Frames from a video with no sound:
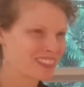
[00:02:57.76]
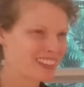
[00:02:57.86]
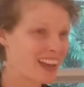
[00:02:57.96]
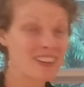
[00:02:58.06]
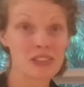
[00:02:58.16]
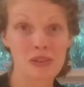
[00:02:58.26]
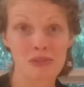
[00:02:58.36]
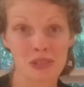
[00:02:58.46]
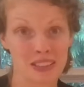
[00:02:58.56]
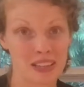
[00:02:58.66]
I don't know if
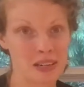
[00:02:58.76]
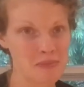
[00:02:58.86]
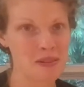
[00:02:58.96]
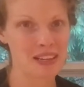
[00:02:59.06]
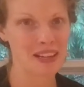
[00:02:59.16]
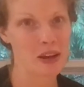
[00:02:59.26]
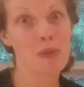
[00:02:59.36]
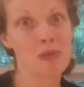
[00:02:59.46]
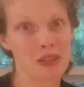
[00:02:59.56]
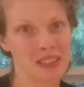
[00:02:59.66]
you could hear, but I
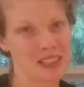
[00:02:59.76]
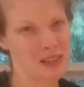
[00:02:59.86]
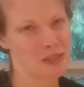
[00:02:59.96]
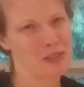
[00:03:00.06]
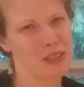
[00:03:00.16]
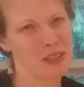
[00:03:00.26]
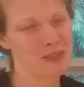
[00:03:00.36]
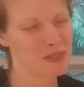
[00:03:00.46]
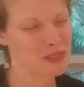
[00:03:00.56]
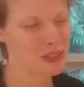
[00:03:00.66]
hope you can hear
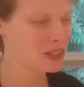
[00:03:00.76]
through your